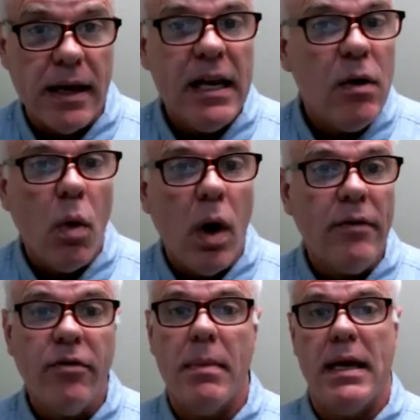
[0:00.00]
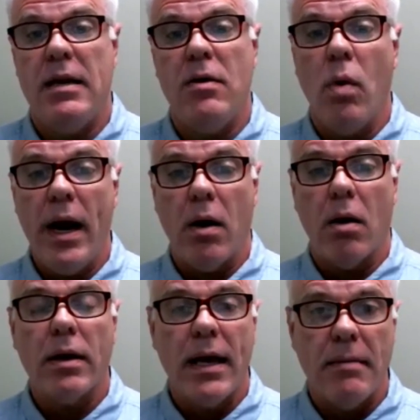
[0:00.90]
Anyone from
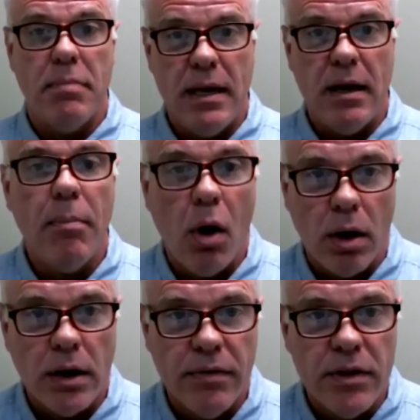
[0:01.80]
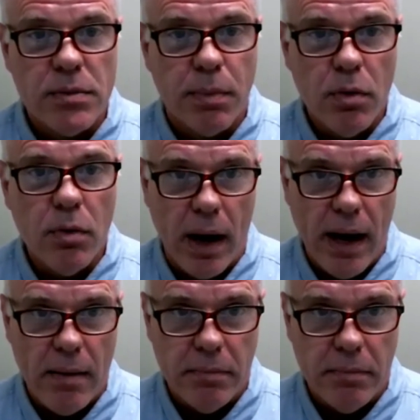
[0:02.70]
anywhere can be a part of this program.